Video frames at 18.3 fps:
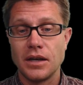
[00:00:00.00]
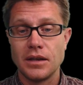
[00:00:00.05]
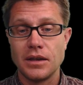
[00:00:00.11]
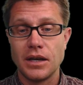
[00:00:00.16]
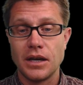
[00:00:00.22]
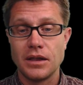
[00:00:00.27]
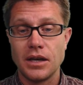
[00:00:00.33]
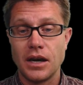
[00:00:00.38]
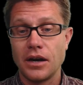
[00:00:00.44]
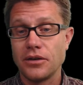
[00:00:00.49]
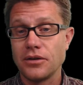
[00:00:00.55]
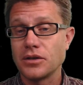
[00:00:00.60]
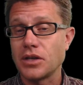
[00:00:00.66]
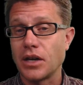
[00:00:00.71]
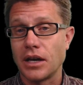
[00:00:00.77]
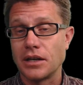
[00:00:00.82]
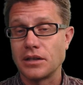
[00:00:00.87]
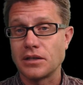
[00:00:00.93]
And then the
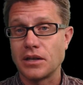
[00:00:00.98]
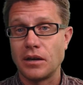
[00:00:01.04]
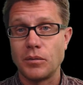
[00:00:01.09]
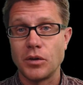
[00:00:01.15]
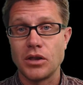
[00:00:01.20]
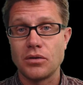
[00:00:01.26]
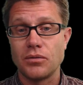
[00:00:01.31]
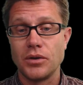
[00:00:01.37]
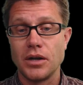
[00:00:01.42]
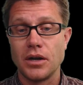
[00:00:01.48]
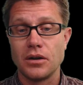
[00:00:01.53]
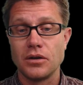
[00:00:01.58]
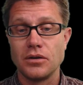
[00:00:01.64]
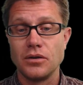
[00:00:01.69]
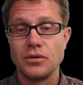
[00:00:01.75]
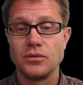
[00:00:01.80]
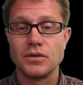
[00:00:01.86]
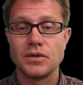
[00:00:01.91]
other side is going to be
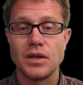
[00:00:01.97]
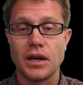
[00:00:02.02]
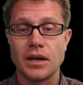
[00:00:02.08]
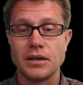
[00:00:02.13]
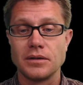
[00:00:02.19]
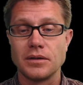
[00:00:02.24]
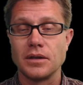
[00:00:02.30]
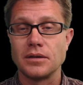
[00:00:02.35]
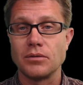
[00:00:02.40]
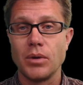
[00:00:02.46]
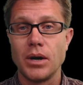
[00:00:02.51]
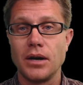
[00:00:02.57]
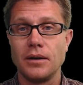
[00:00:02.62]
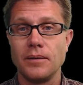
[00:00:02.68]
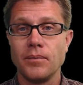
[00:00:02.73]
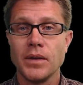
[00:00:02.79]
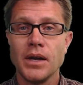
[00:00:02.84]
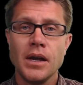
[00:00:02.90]
300 Newton seconds as
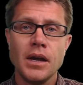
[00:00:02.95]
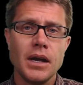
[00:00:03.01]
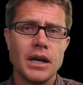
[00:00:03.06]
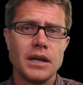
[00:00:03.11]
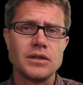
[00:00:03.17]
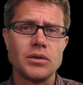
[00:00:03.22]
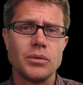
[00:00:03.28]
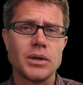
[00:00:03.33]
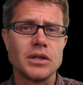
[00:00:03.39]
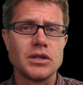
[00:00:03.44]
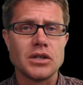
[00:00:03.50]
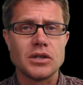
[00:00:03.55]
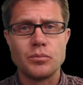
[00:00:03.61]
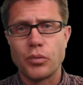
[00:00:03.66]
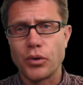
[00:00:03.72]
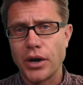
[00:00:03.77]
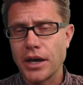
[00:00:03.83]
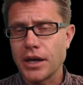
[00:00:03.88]
well. And so we can
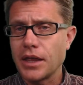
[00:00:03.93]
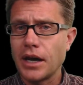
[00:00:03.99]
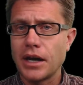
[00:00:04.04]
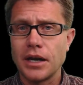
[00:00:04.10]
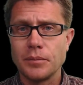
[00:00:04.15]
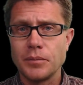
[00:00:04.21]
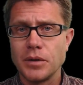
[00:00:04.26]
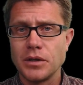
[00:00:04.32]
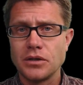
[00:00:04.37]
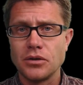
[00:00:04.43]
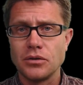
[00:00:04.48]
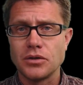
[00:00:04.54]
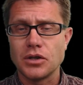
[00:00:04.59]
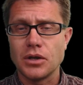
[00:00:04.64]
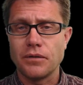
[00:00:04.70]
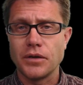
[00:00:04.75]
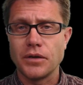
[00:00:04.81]
just break that up into its